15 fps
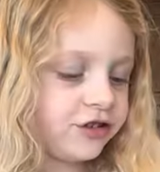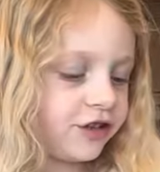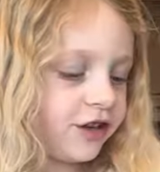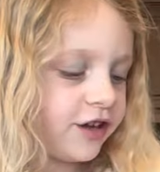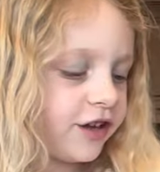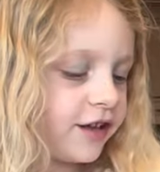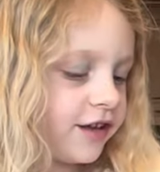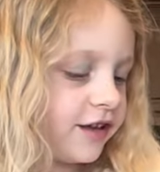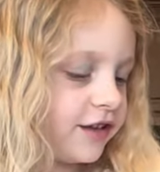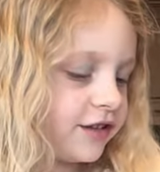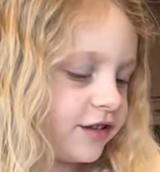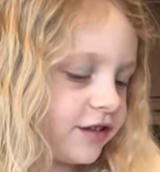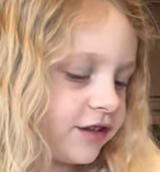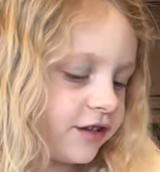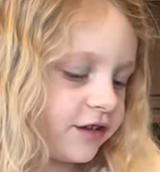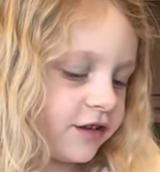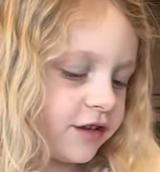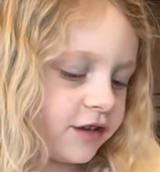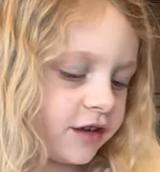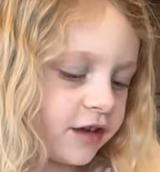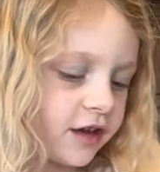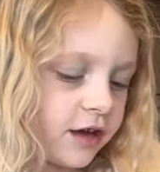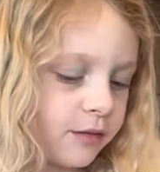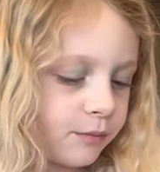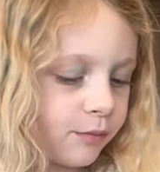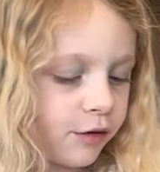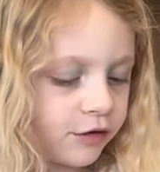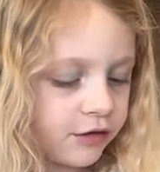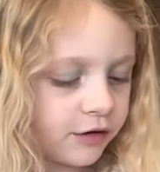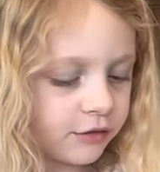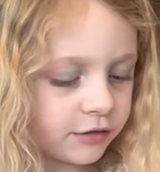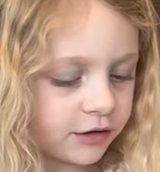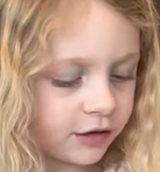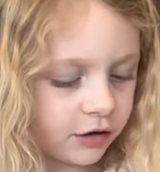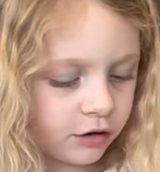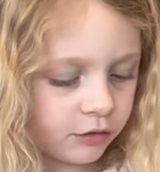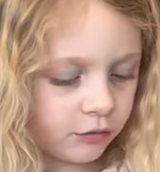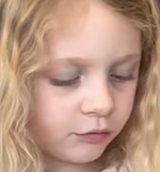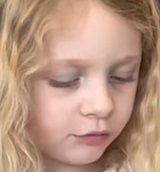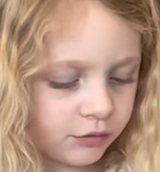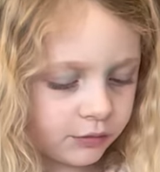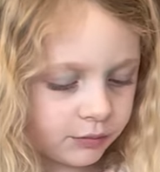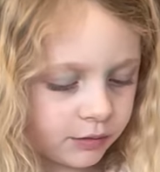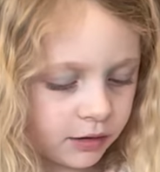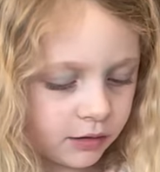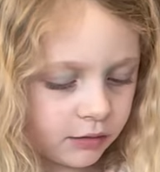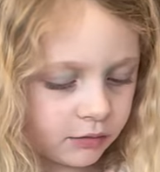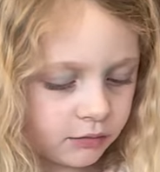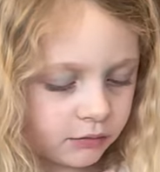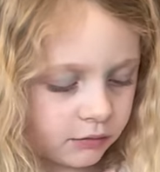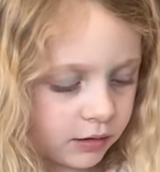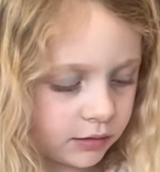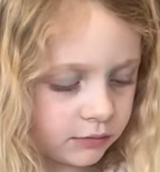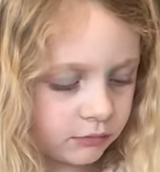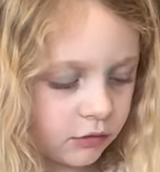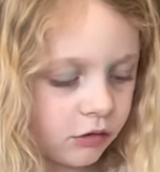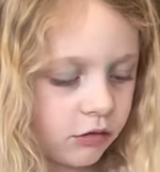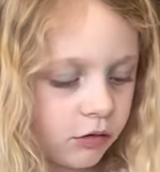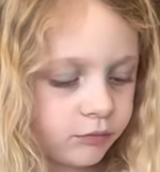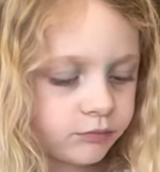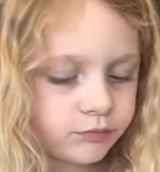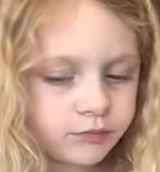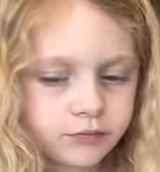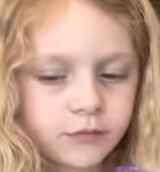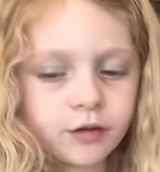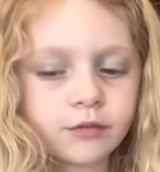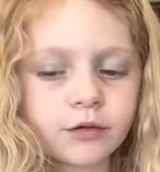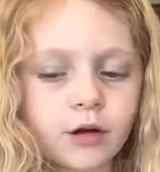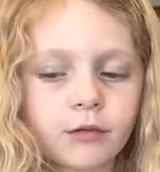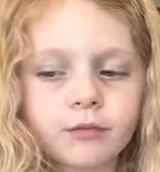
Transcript: is. We're trying to get her arms out. Oh, there we go.